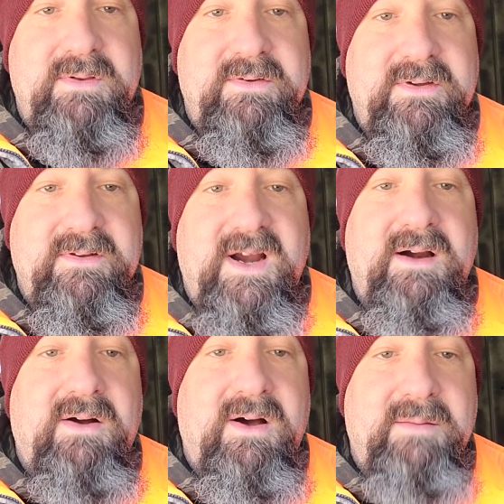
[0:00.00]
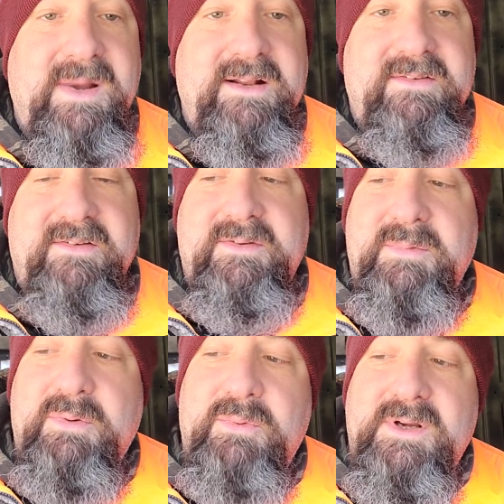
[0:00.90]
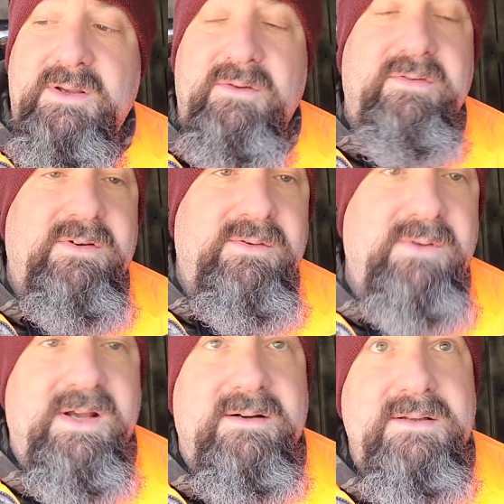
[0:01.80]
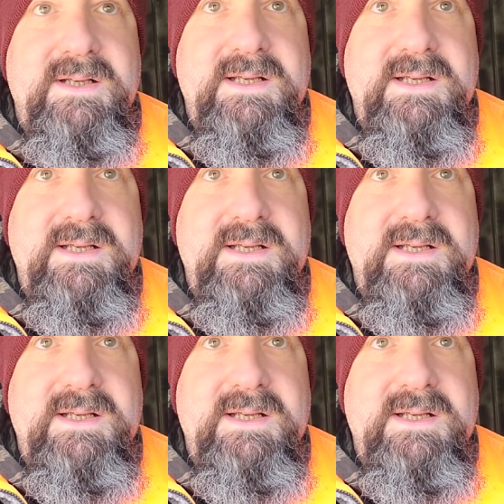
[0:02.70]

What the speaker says: this entire automated system that we're used to now.